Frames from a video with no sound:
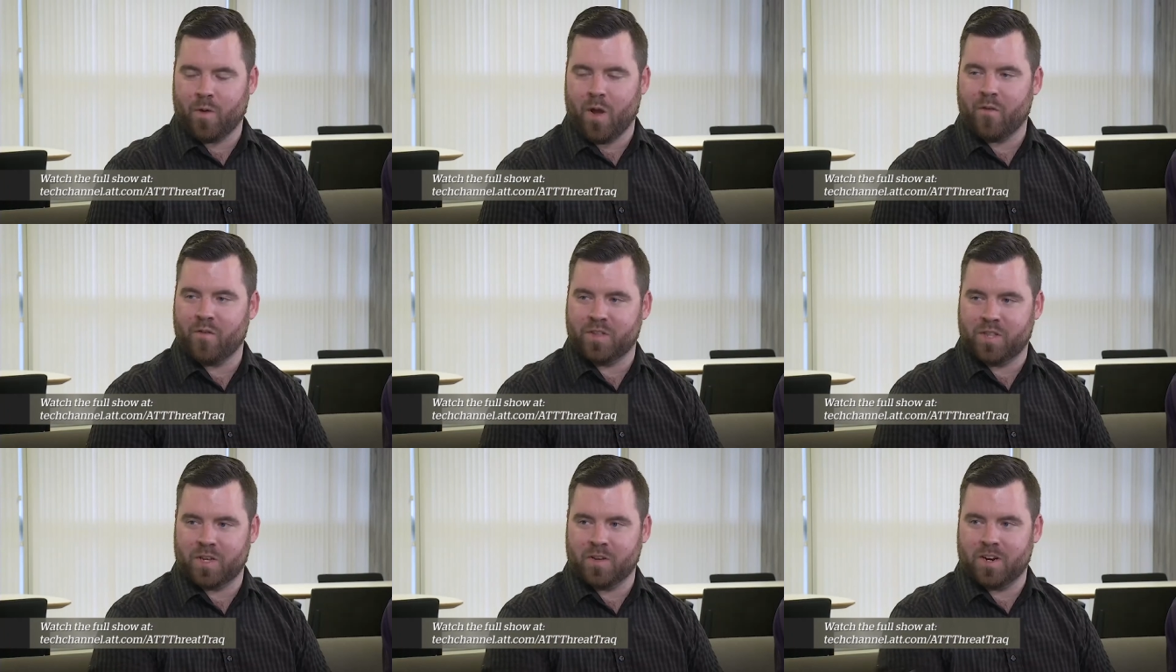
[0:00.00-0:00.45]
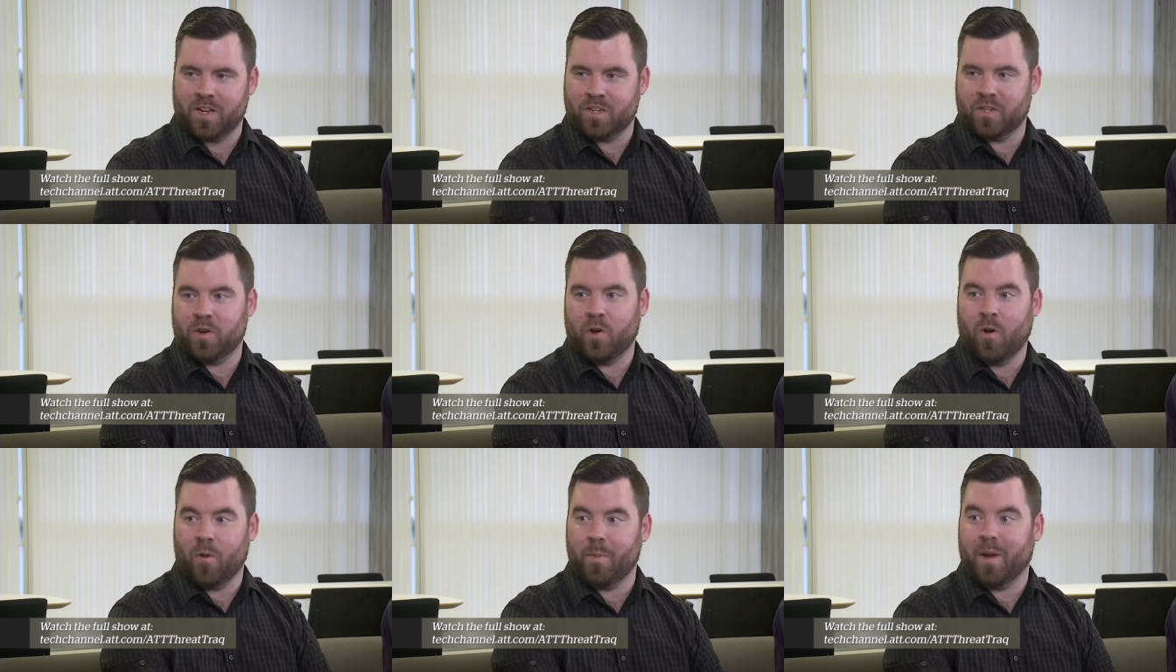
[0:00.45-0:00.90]
you everything you need
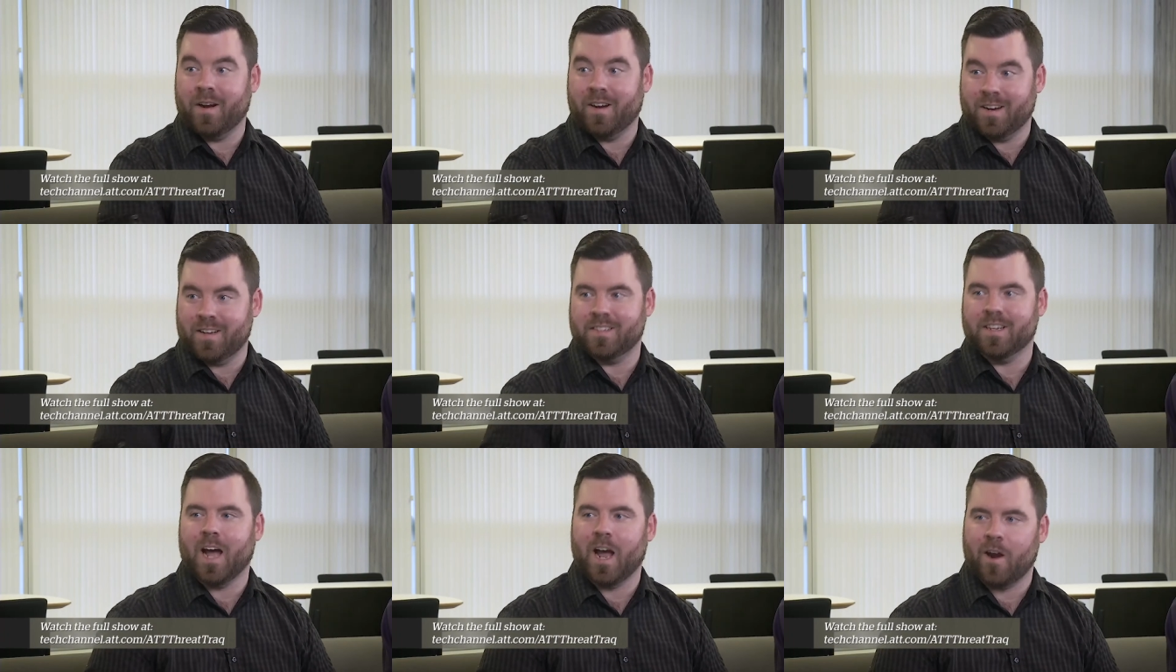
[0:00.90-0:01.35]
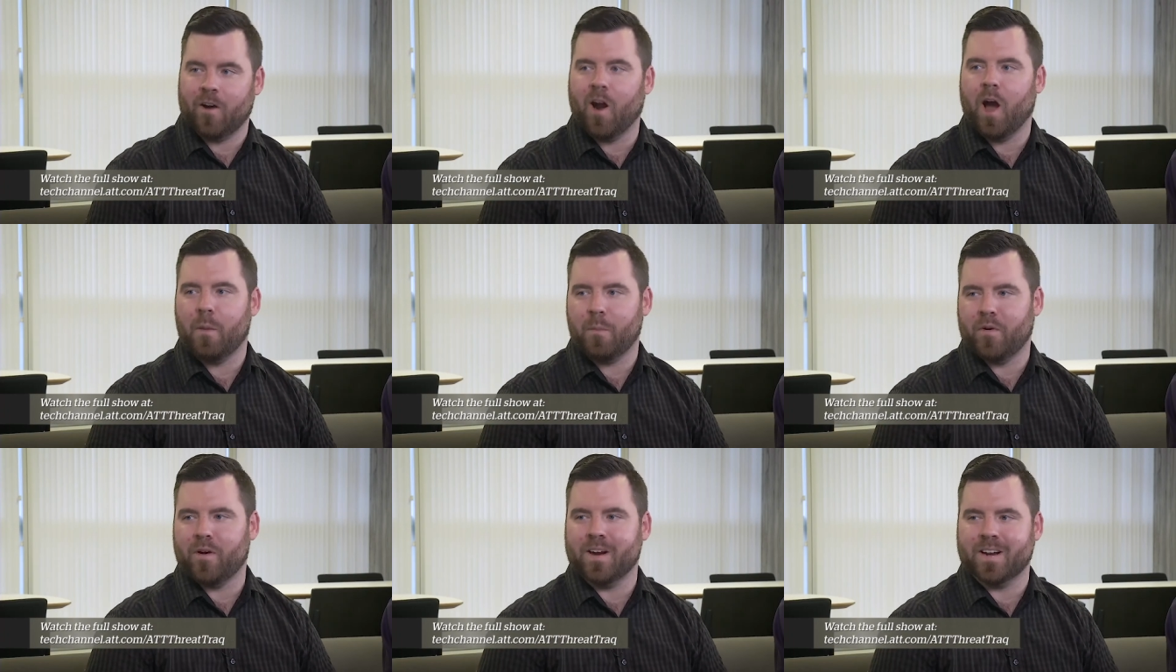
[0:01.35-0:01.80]
to know about an entire
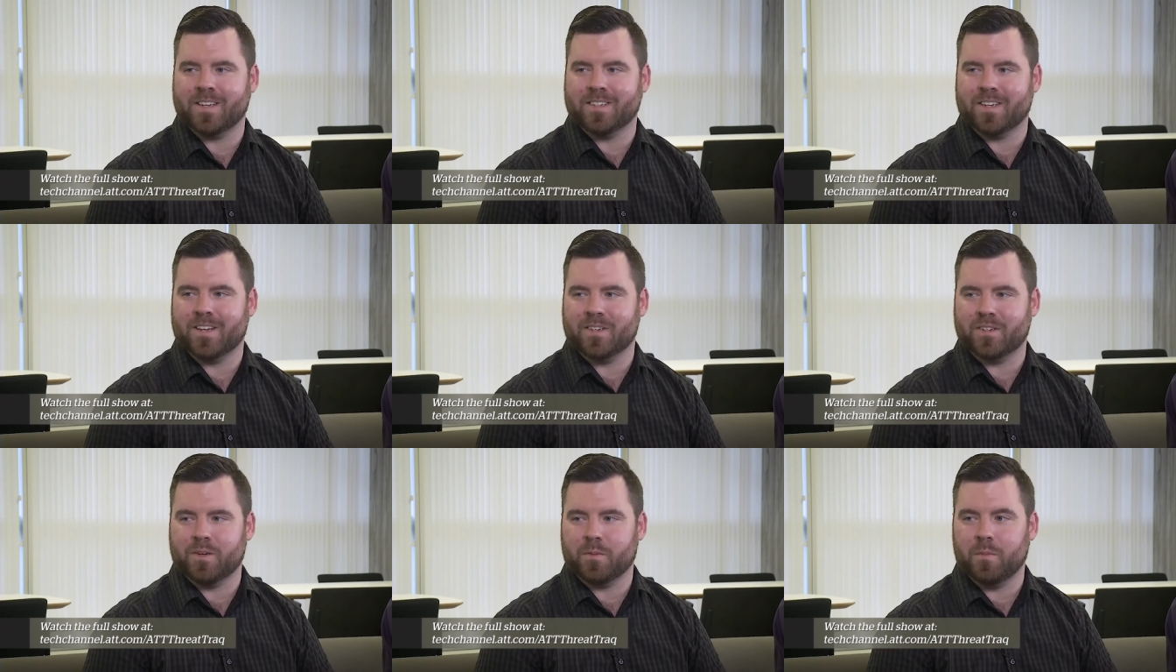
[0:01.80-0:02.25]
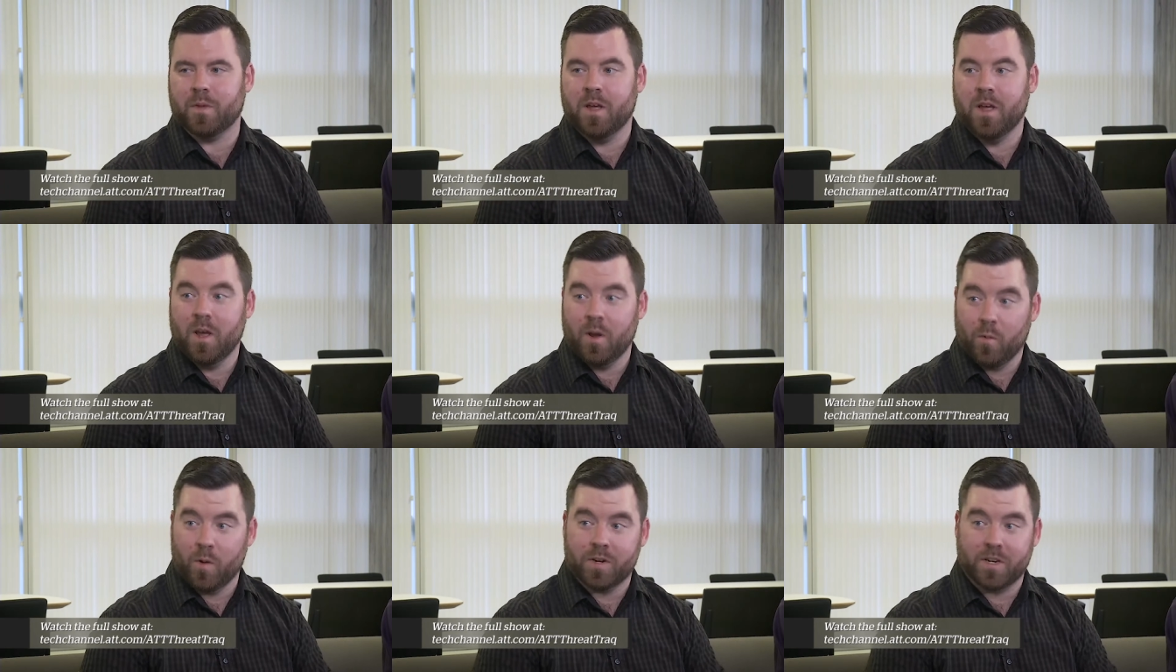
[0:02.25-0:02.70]
operating system,
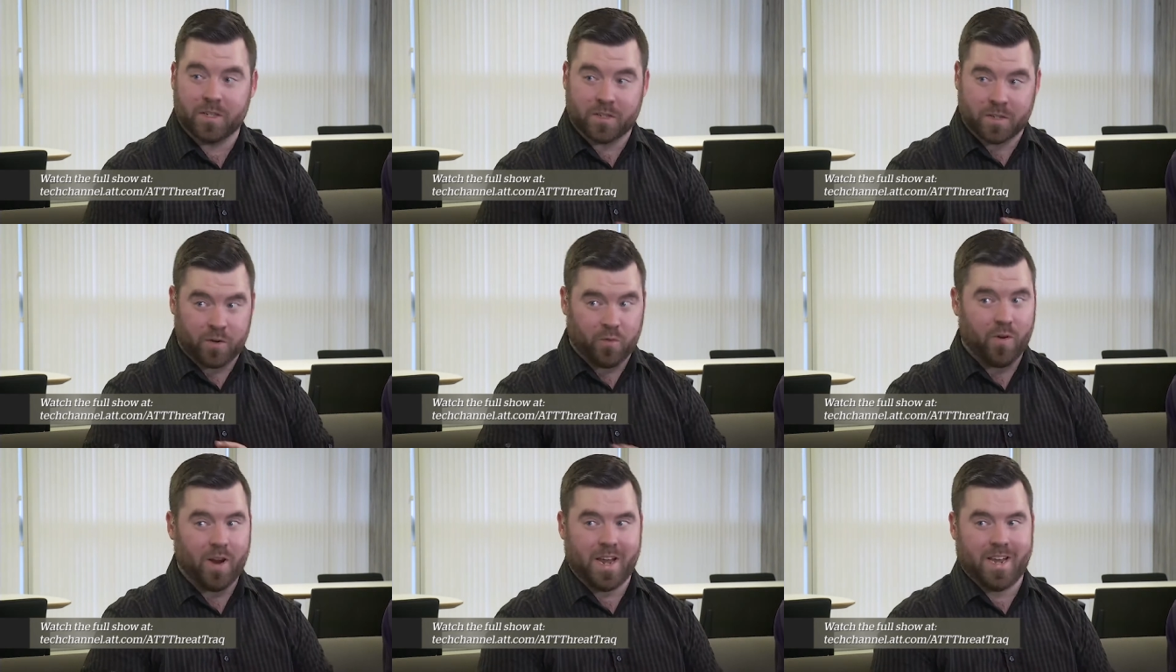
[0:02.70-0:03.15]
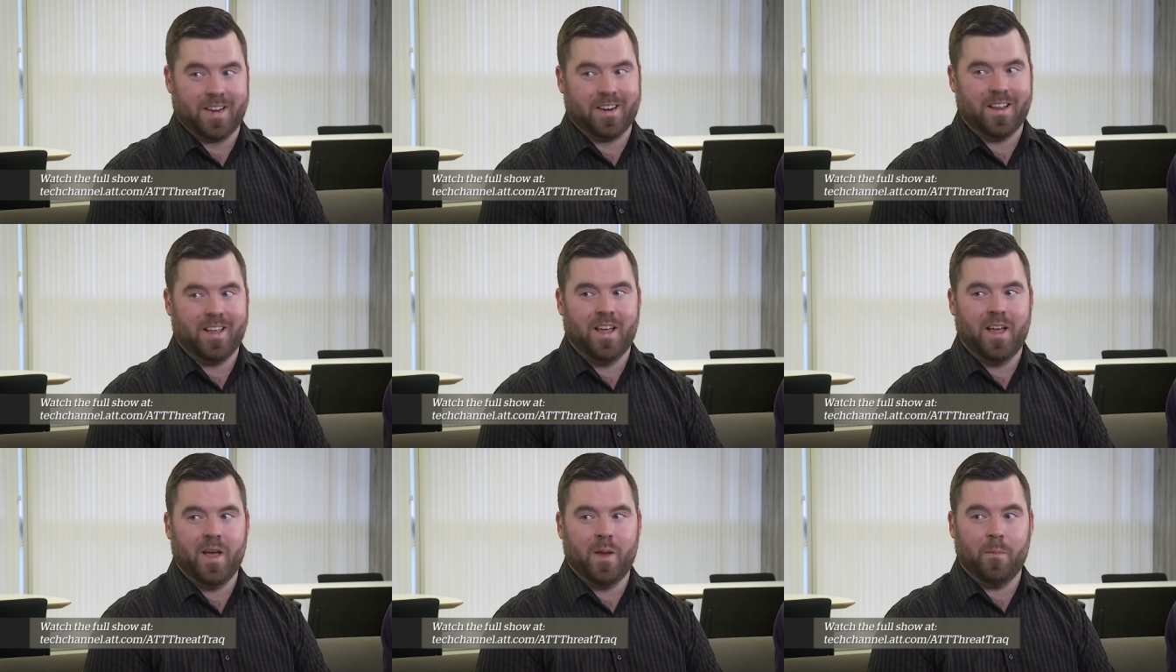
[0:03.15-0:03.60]
which is great,
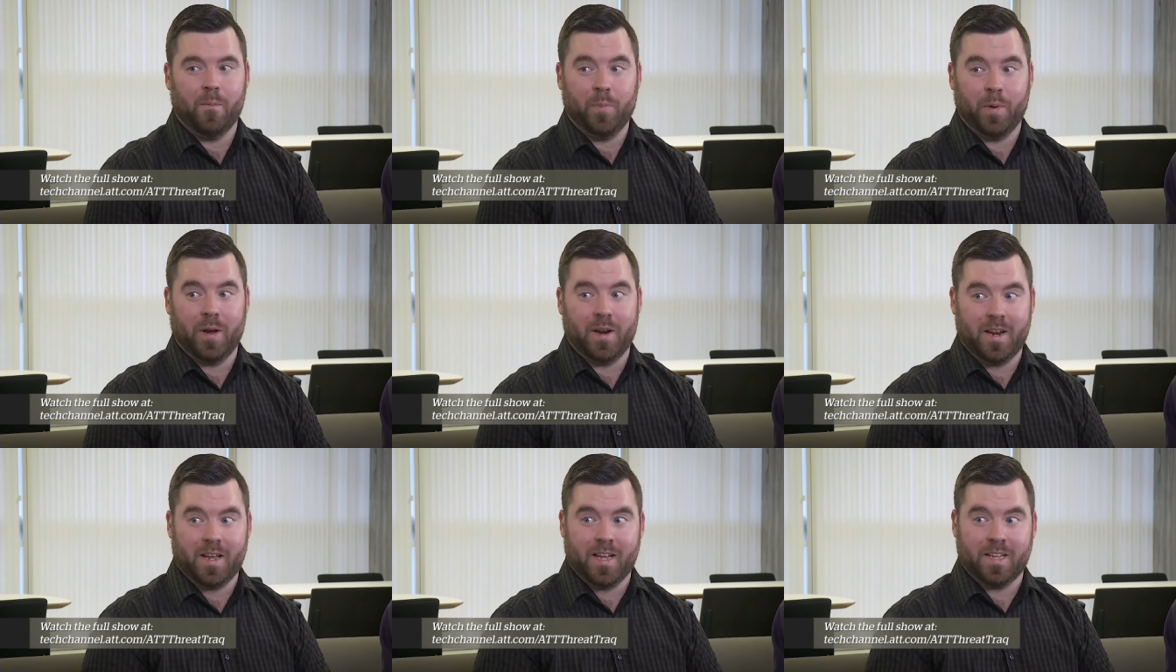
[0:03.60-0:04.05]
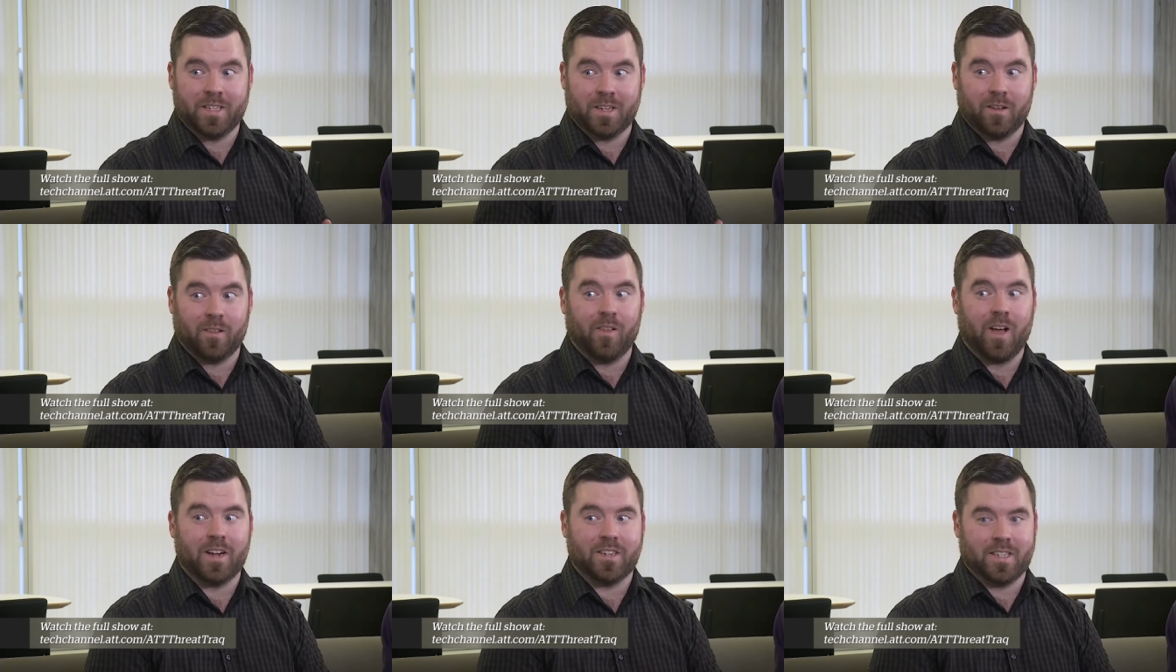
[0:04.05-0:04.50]
but it's
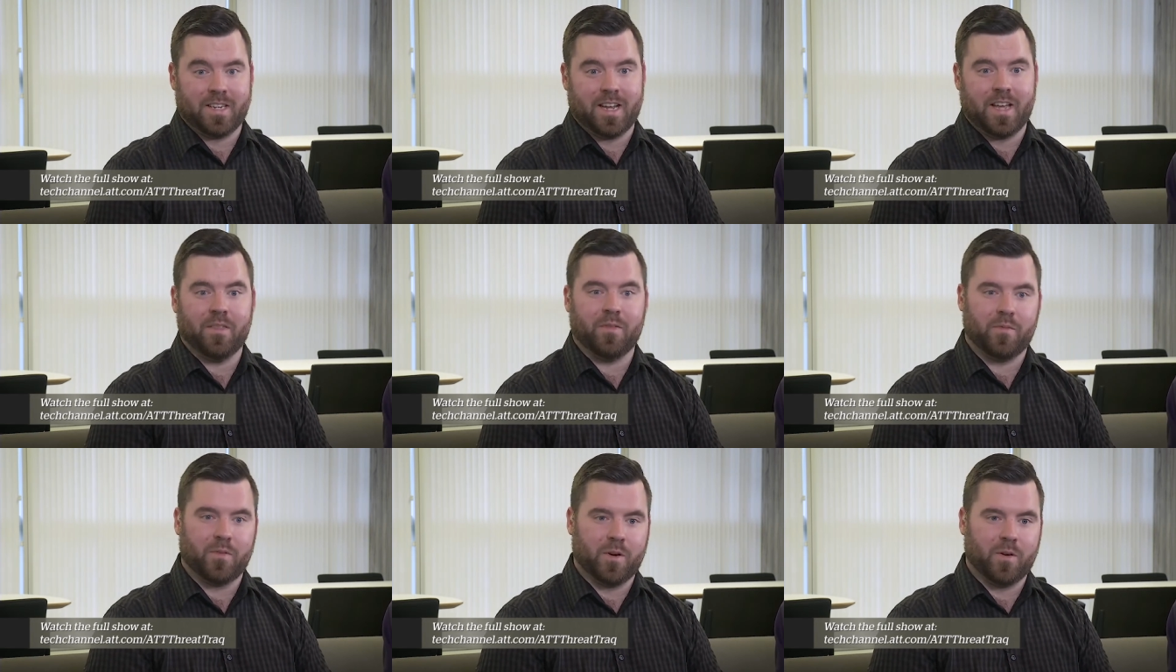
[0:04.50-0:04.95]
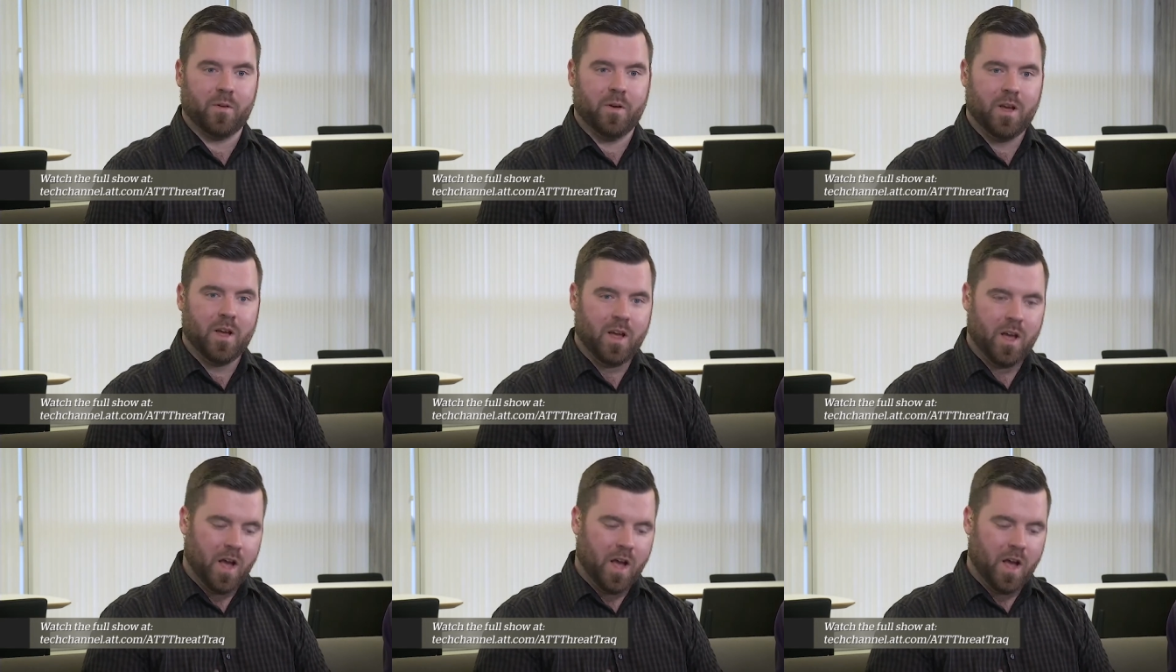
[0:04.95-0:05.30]
a lot to get through.